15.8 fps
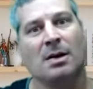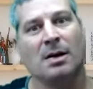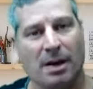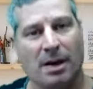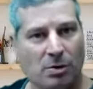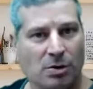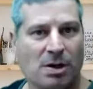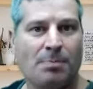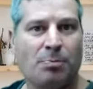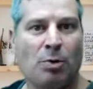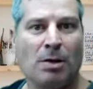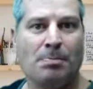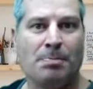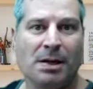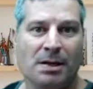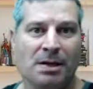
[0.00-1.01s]
and you keep
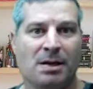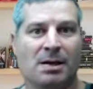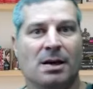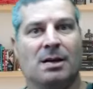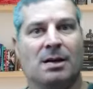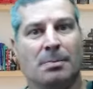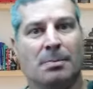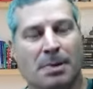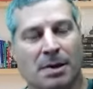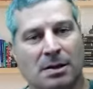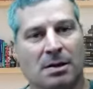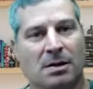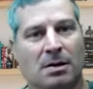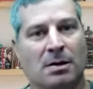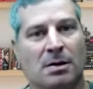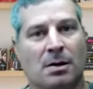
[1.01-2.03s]
one building, and the
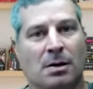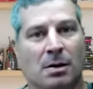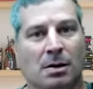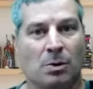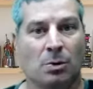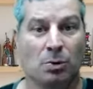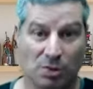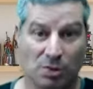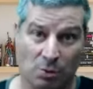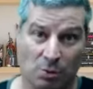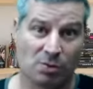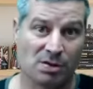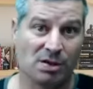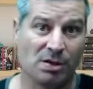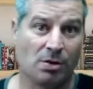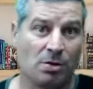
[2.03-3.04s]
builder
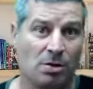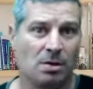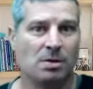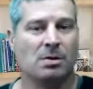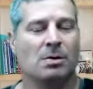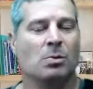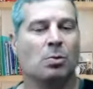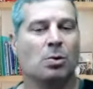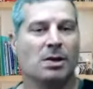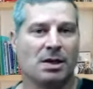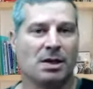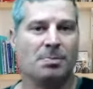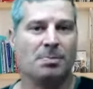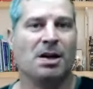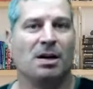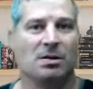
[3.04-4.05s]
who's the owner will
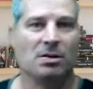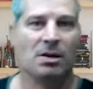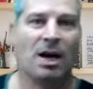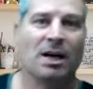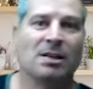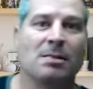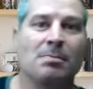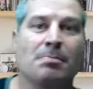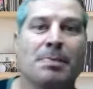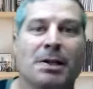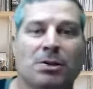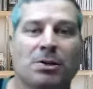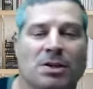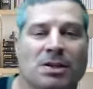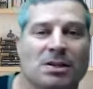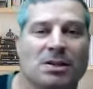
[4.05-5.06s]
keep the other lot and build
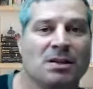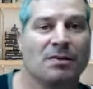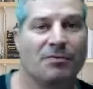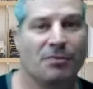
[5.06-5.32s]
on it in the